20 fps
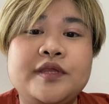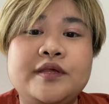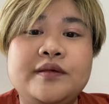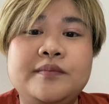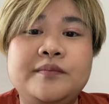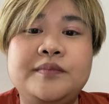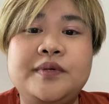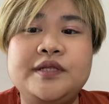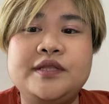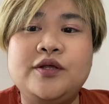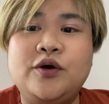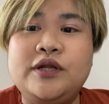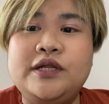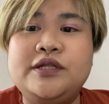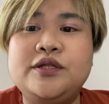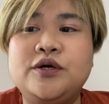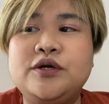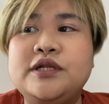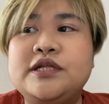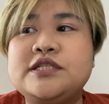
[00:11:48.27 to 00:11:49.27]
But all
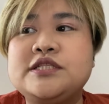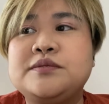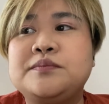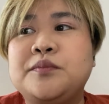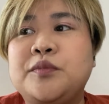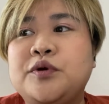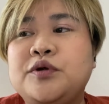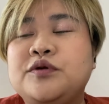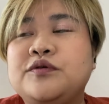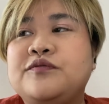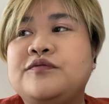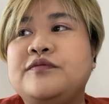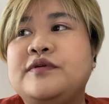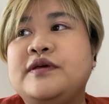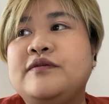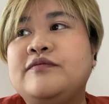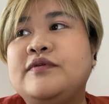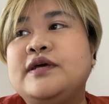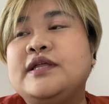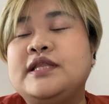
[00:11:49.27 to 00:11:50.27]
in all, it's more of
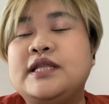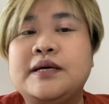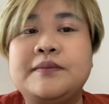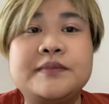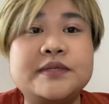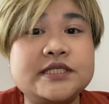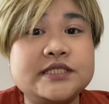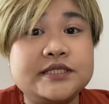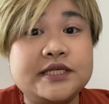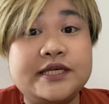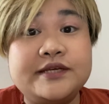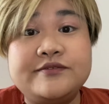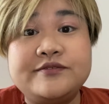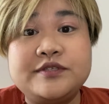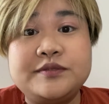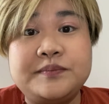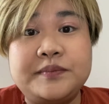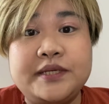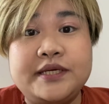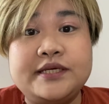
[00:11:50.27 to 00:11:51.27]
giving them a safe
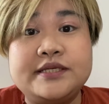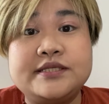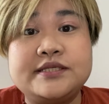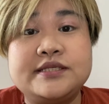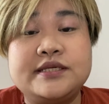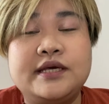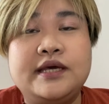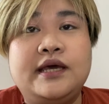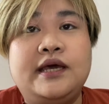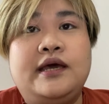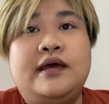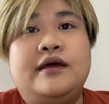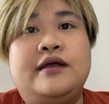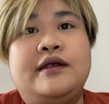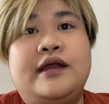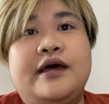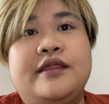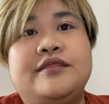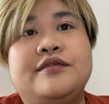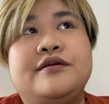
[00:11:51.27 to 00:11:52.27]
space
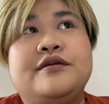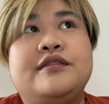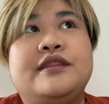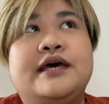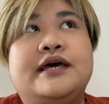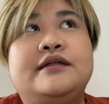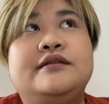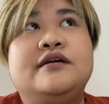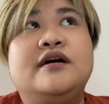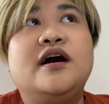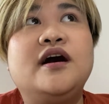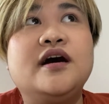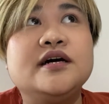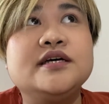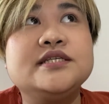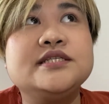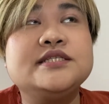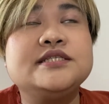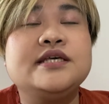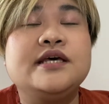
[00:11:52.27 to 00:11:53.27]
rather than
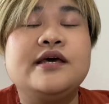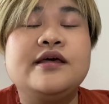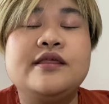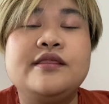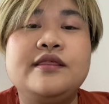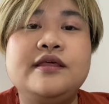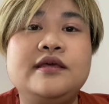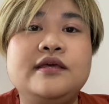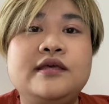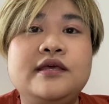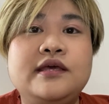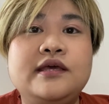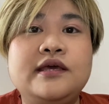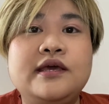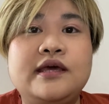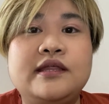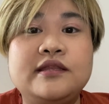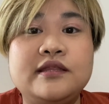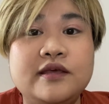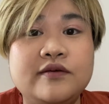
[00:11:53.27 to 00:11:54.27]
us thinking
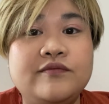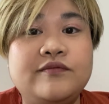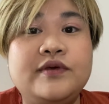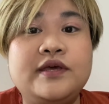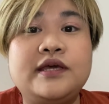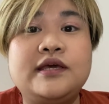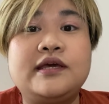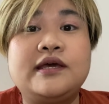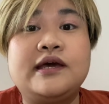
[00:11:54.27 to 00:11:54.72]
and giving